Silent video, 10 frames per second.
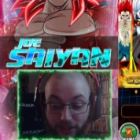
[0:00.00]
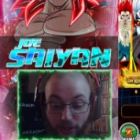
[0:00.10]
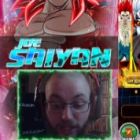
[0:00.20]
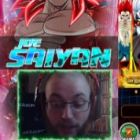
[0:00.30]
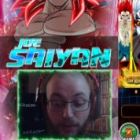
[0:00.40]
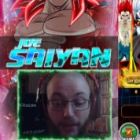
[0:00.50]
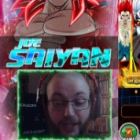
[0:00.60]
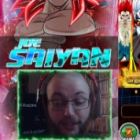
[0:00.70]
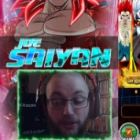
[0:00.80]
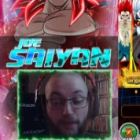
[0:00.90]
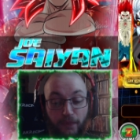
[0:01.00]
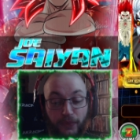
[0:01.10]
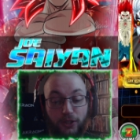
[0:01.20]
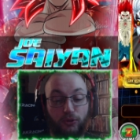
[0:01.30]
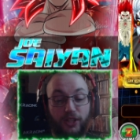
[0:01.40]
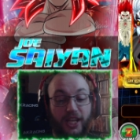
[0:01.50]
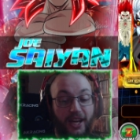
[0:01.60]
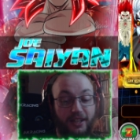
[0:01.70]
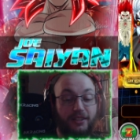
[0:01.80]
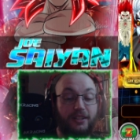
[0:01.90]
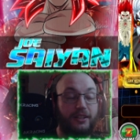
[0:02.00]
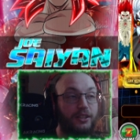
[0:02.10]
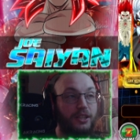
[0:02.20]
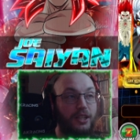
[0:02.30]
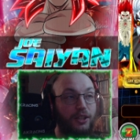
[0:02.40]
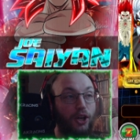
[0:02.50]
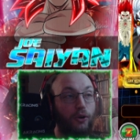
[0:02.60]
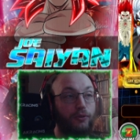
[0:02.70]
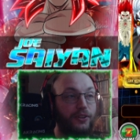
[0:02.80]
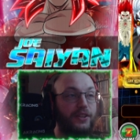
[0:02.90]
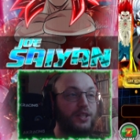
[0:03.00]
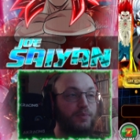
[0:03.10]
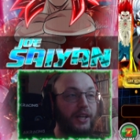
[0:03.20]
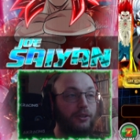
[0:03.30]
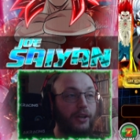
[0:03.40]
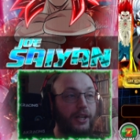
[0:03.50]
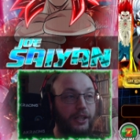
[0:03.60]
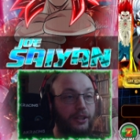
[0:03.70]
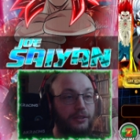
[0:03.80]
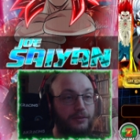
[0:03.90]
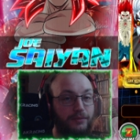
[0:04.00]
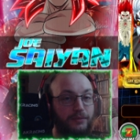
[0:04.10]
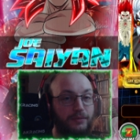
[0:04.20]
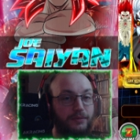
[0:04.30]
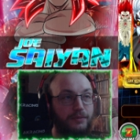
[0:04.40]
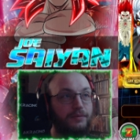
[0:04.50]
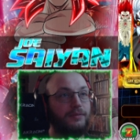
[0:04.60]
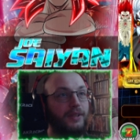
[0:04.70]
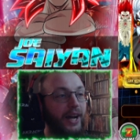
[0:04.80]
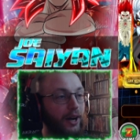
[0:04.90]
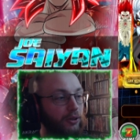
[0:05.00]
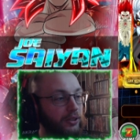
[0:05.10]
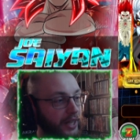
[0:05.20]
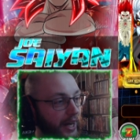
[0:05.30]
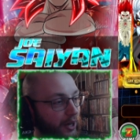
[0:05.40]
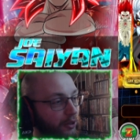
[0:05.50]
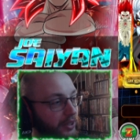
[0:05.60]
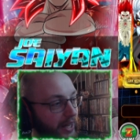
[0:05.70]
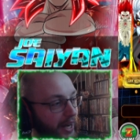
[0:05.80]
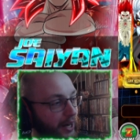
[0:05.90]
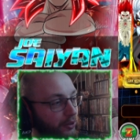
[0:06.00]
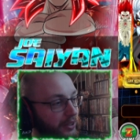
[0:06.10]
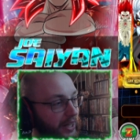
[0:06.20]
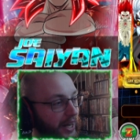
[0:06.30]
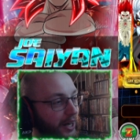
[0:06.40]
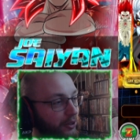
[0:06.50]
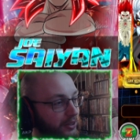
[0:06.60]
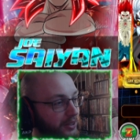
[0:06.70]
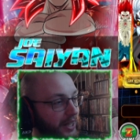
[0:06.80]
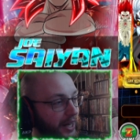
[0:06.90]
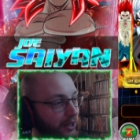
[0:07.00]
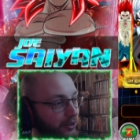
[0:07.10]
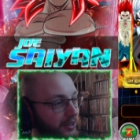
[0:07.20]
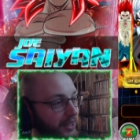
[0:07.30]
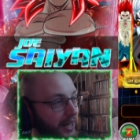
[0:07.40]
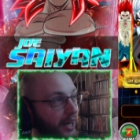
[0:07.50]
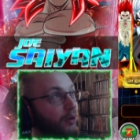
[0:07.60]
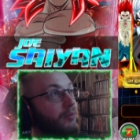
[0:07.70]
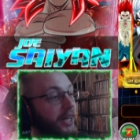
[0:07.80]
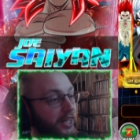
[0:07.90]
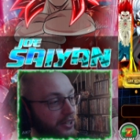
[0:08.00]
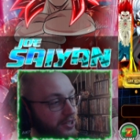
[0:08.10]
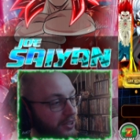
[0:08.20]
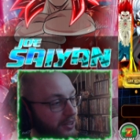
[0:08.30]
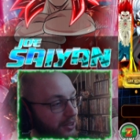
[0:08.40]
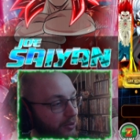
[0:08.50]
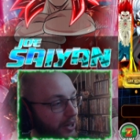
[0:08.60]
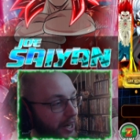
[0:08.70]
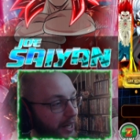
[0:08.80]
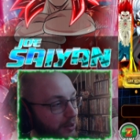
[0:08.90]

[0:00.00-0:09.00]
So keep in mind, you can go for this banner right here. Ow, ow, ow, ow, ow, ow, my ears. Why?